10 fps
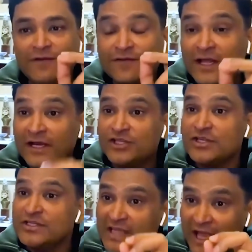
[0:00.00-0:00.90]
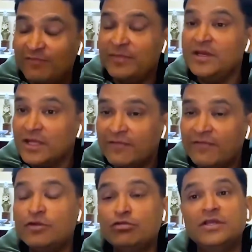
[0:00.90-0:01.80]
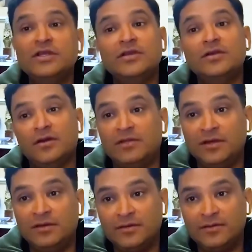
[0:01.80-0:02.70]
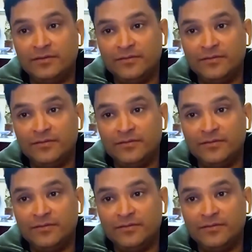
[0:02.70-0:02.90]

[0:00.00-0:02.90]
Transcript: If directions have been given to the Indian Army,